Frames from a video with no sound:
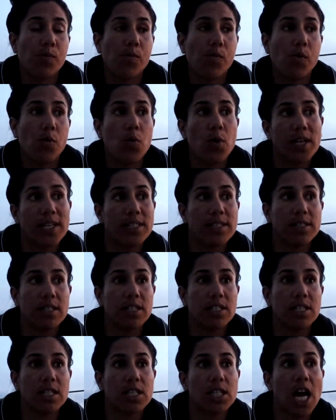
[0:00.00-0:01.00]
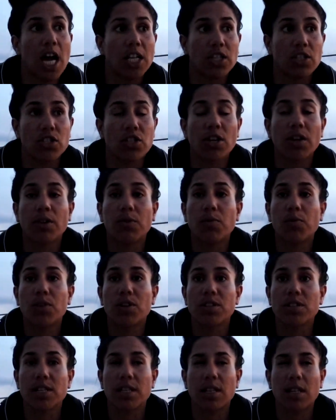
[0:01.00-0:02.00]
Western touch
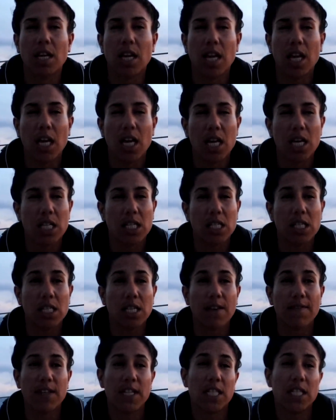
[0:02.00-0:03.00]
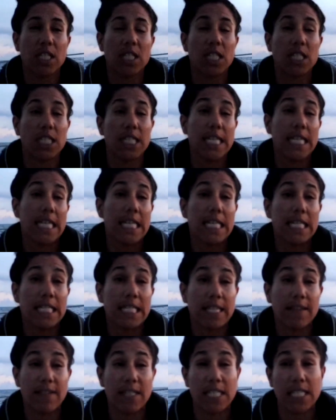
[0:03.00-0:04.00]
was in the
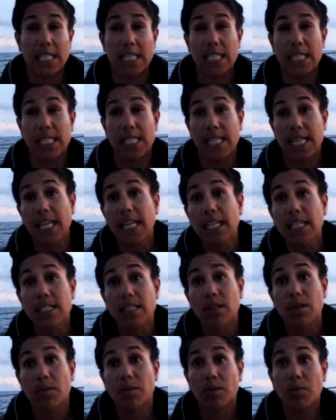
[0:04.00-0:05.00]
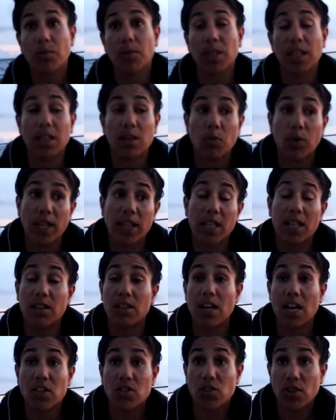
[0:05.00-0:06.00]
1776 when the
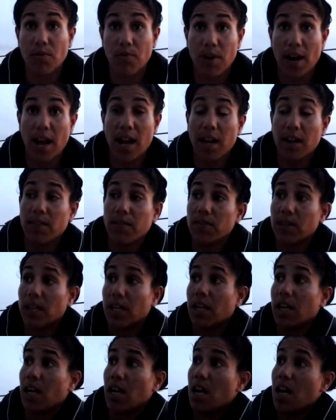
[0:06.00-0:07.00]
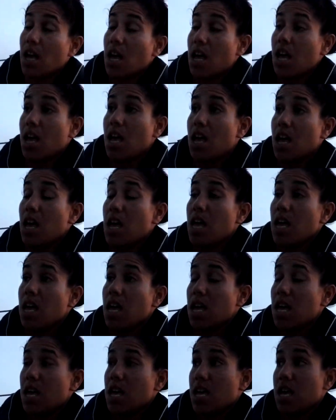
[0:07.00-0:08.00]
Dutch arrived,
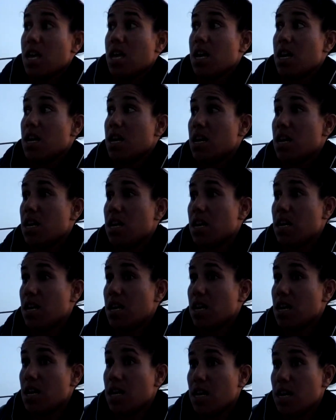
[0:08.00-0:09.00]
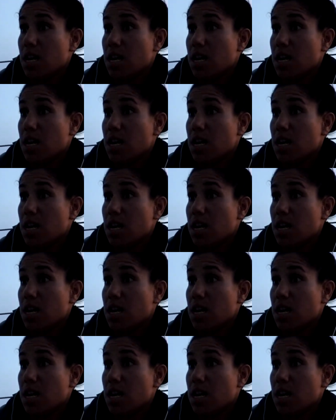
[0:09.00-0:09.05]
and